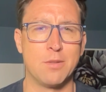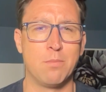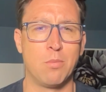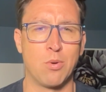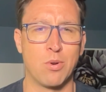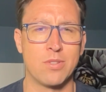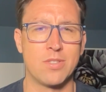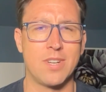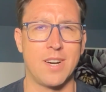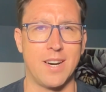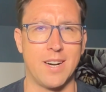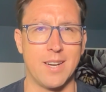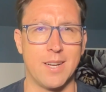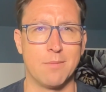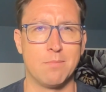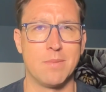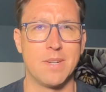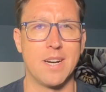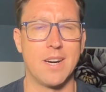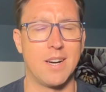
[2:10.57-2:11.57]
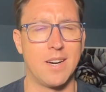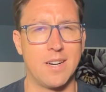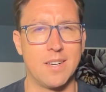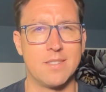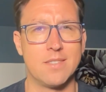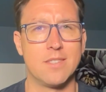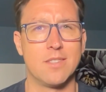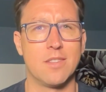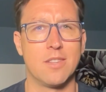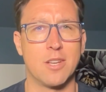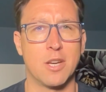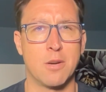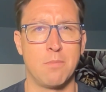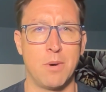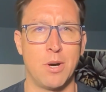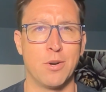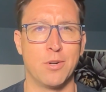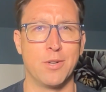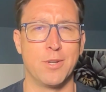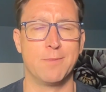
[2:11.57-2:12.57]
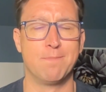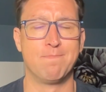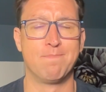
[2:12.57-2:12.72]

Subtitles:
more time on the commode.